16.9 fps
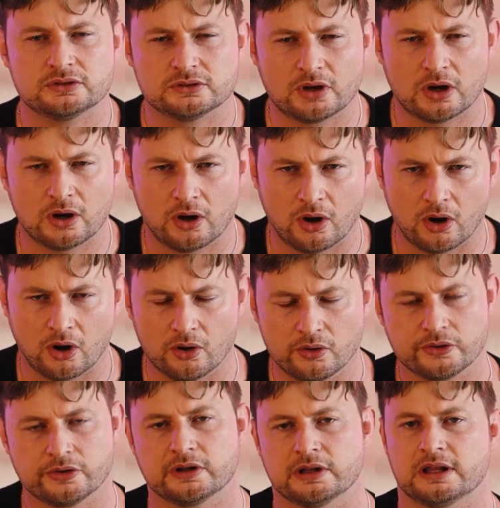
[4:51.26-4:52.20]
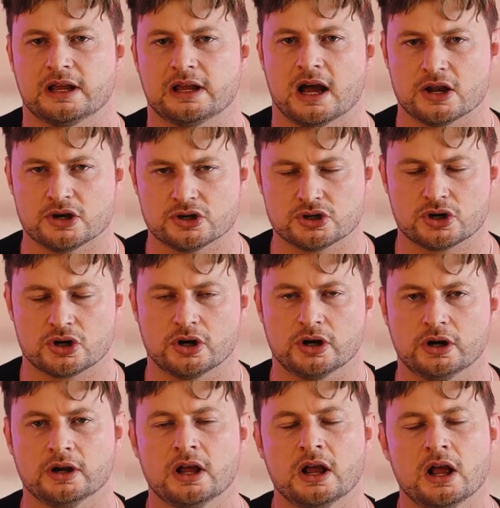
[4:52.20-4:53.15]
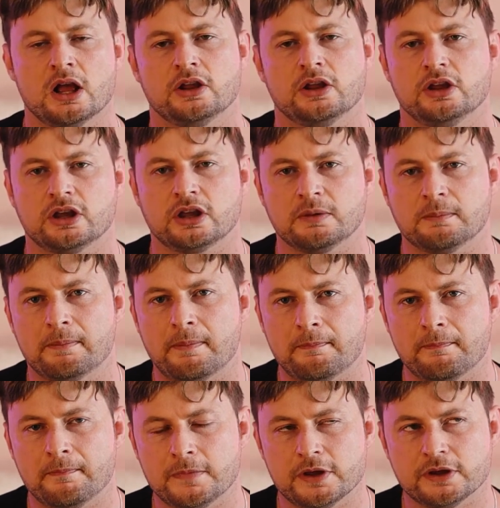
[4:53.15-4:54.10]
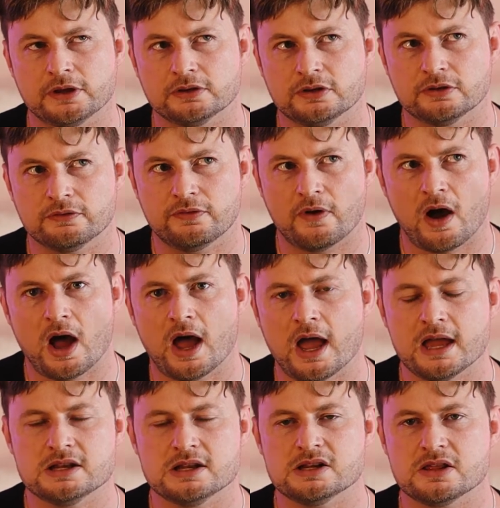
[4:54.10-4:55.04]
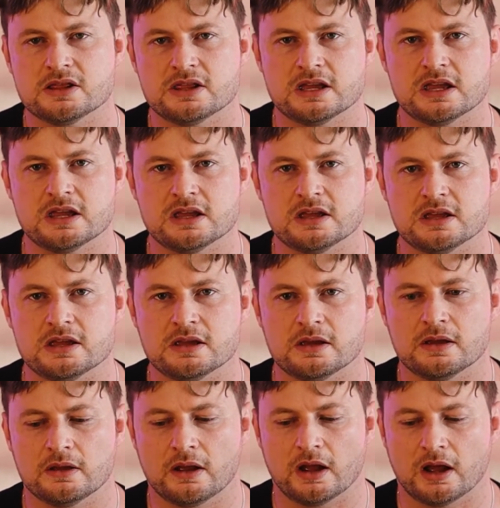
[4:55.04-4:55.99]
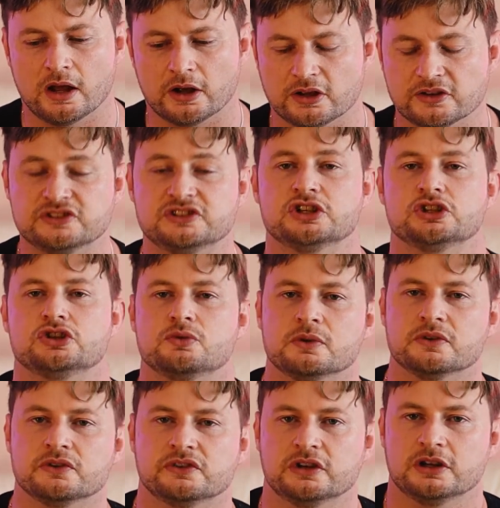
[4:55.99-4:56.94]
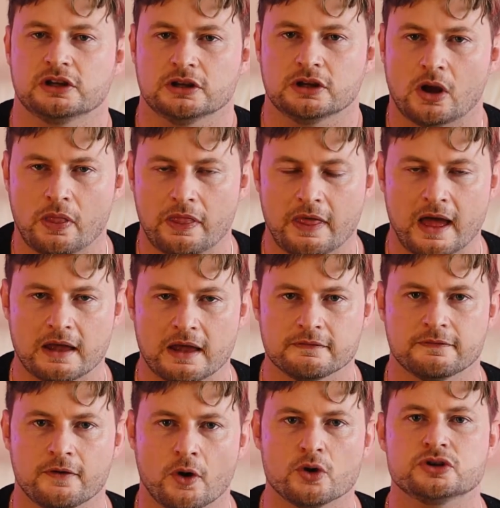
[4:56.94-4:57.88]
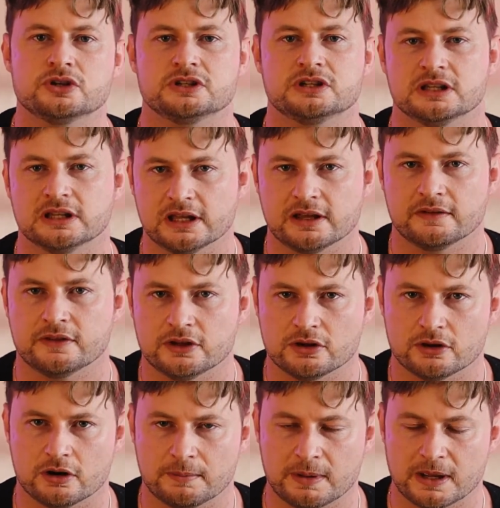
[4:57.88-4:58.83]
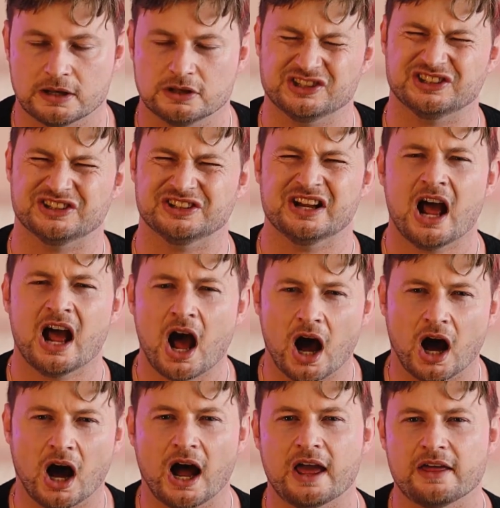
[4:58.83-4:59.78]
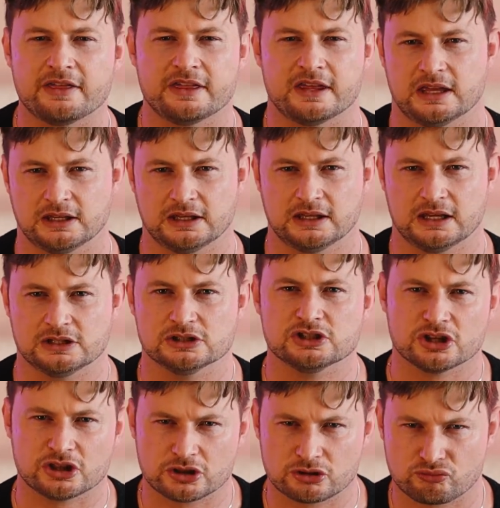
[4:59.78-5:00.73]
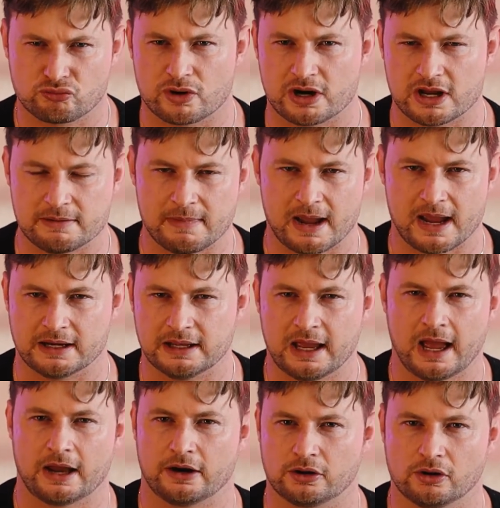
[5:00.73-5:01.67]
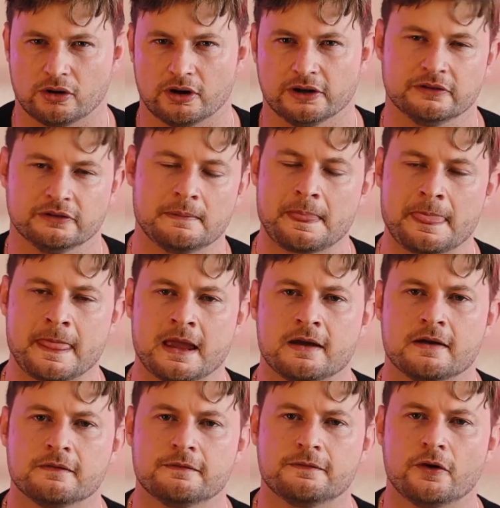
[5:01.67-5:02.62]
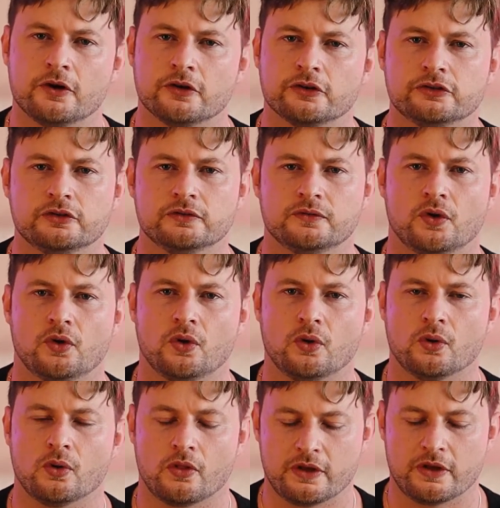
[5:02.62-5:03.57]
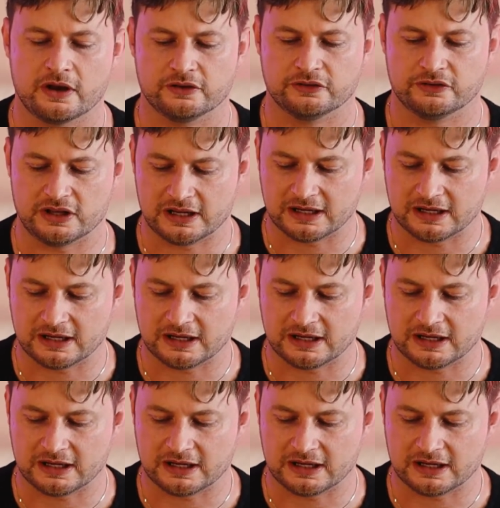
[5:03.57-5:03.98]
totally untrue. You can divide the constituency that voted to leave the European Union I think, into three main categories. First of all, there's the